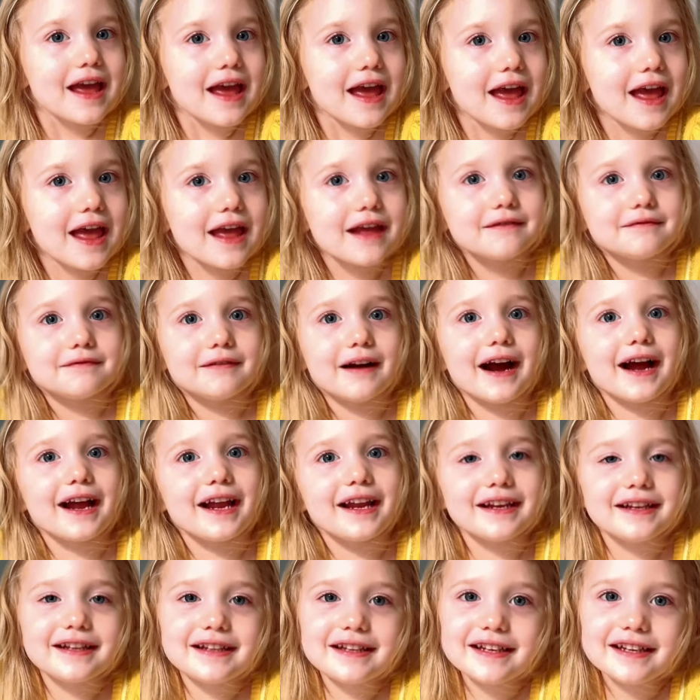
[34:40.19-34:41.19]
Hey,
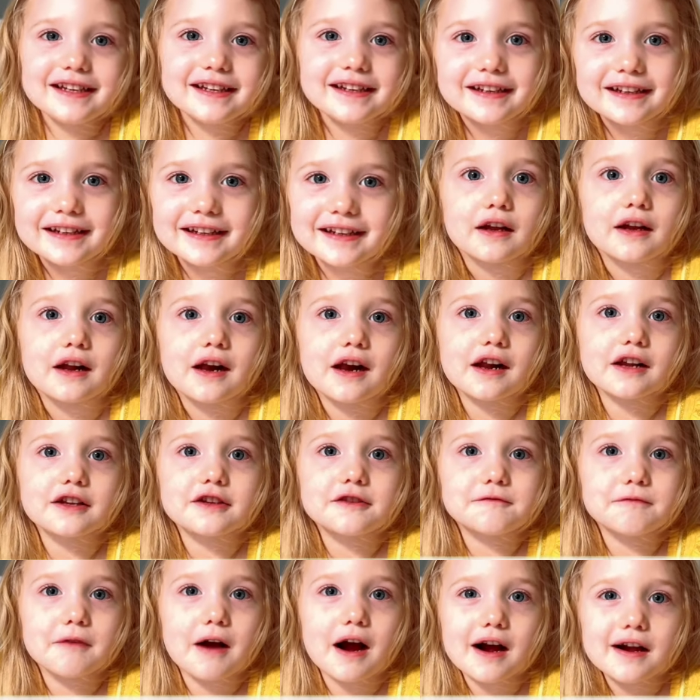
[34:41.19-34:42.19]
white. That's
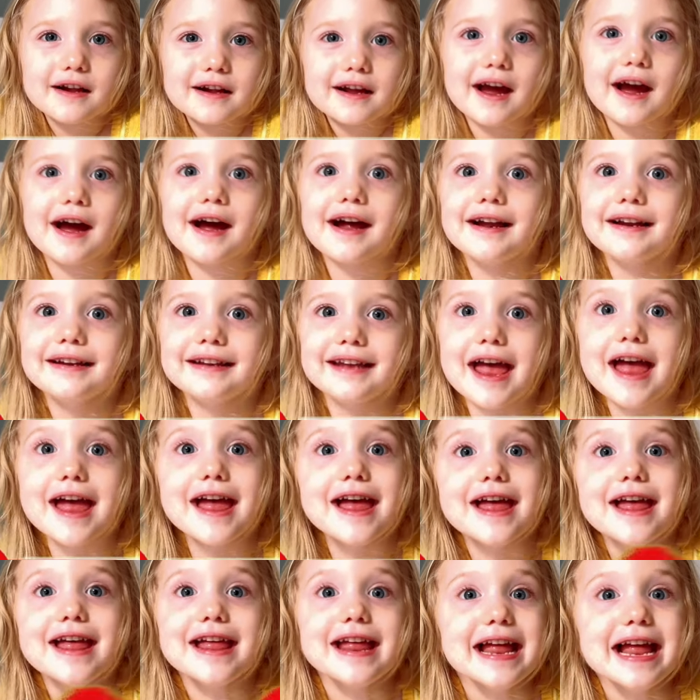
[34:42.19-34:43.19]
what
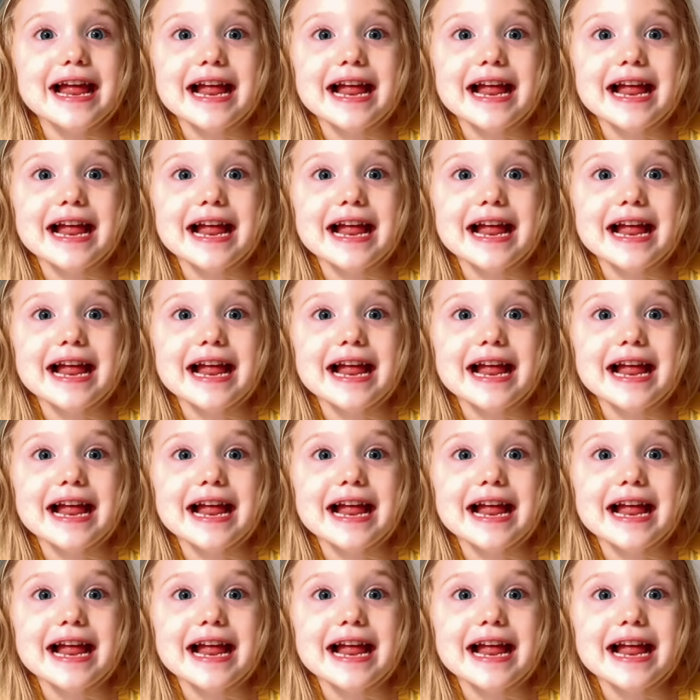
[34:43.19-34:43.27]
color.